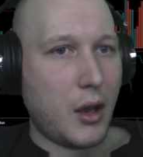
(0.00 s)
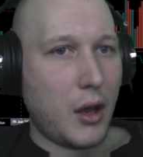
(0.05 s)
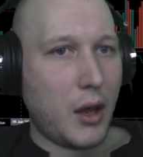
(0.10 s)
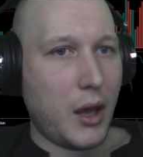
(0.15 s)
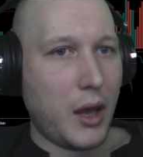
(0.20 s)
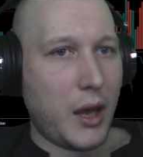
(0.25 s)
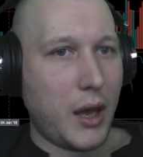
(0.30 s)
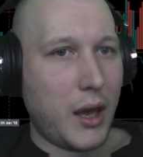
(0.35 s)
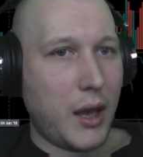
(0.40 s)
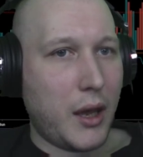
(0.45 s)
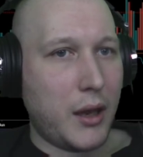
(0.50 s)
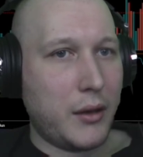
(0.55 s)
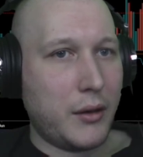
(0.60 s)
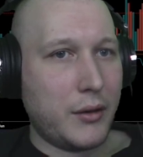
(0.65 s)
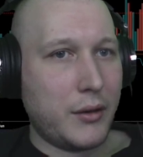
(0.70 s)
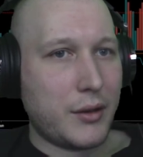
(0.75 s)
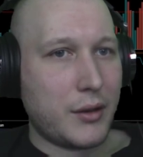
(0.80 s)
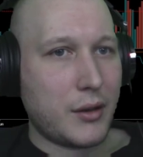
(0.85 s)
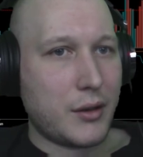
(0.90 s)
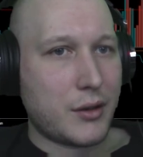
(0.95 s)

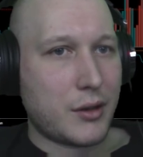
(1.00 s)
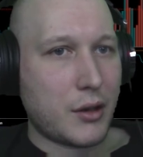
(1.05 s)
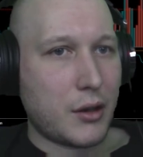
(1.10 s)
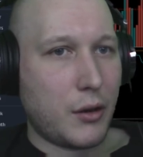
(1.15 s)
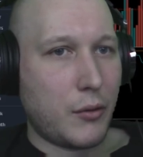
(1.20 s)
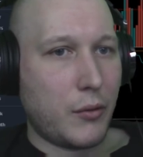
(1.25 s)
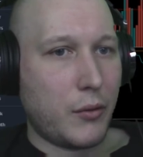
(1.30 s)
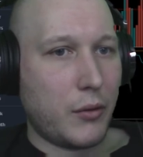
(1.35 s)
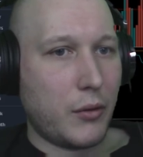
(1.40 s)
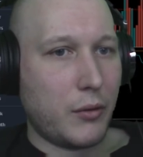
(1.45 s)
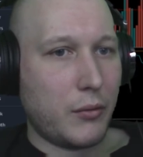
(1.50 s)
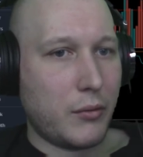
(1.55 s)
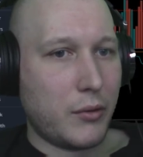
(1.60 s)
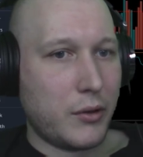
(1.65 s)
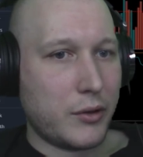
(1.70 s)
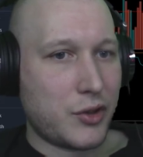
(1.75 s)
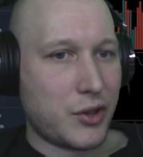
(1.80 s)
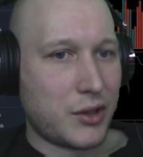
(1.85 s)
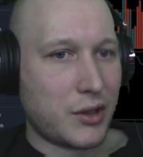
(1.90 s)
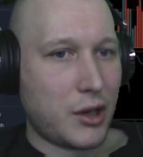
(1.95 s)
And so we'll
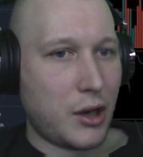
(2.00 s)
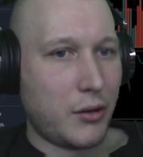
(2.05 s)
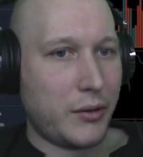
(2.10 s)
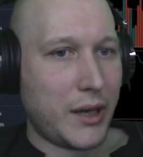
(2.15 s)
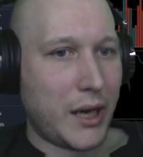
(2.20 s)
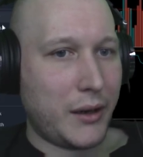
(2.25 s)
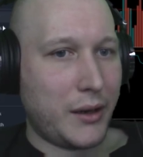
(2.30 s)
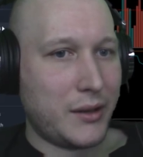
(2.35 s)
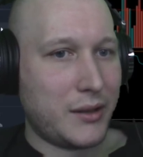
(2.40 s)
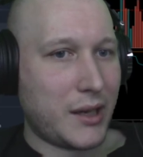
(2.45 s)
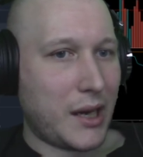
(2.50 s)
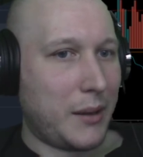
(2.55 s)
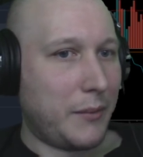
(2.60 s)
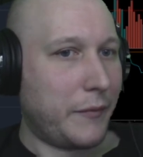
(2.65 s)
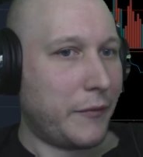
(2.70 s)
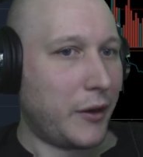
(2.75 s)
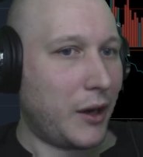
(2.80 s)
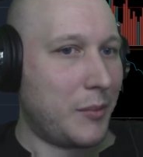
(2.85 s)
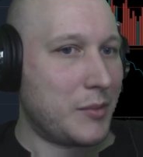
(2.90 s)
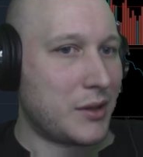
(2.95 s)
just go down in time
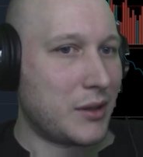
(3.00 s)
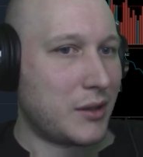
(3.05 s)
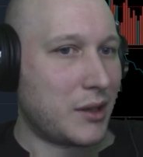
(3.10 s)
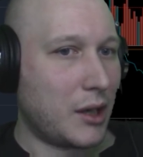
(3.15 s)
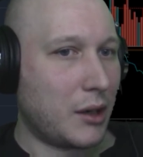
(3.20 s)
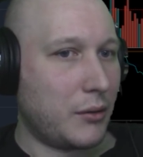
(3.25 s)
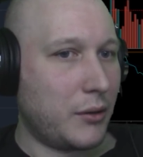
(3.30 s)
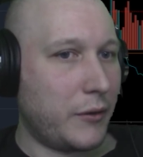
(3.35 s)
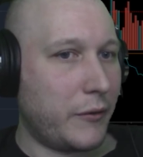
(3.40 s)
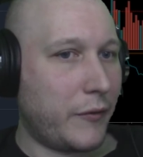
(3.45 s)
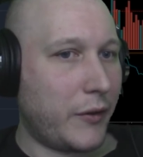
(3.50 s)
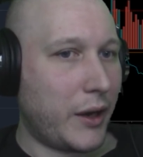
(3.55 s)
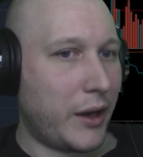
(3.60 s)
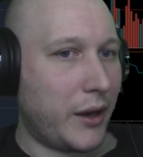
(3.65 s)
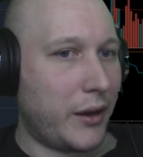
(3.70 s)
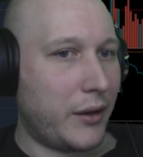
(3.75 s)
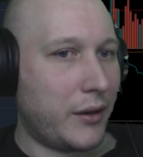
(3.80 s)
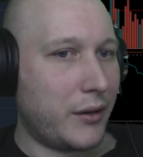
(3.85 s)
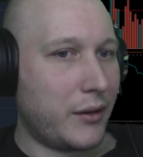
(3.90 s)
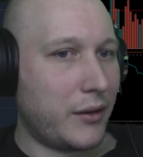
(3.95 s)
frames until we find the